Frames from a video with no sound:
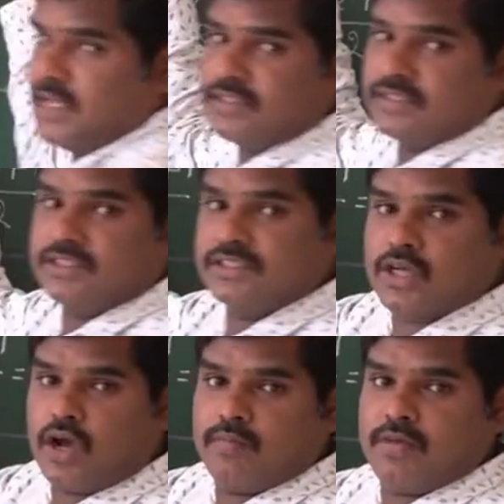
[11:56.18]
this is
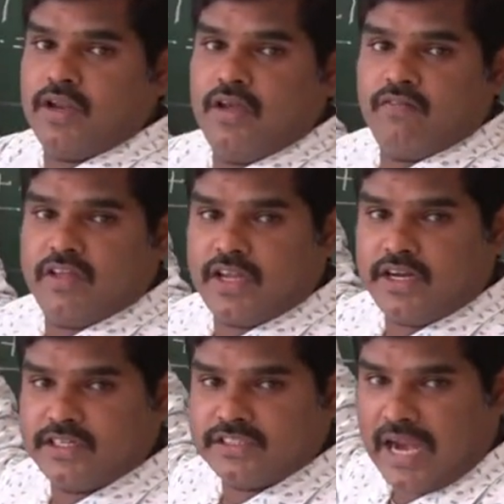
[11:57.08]
common whether
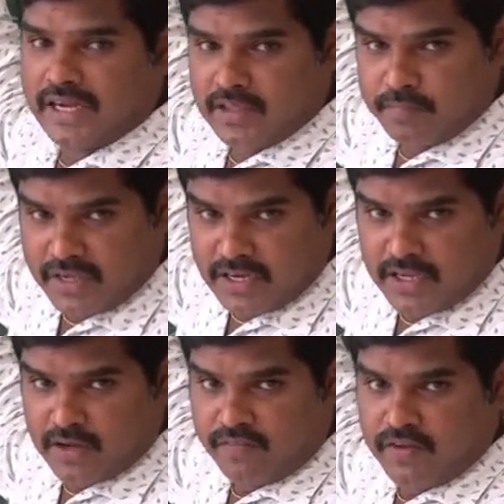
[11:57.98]
it is at the
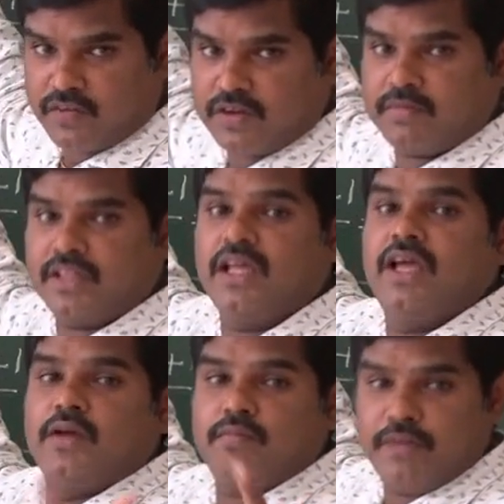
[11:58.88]
beginning of every month,
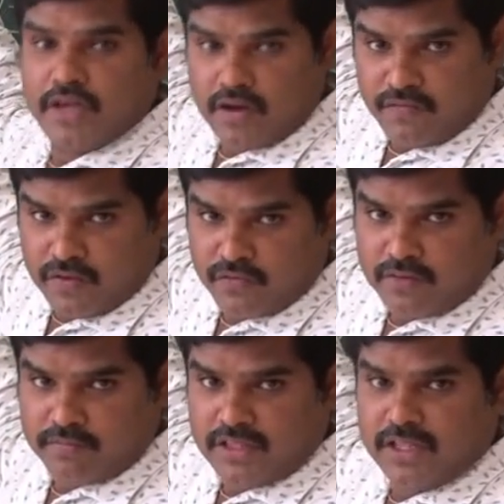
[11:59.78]
middle of every month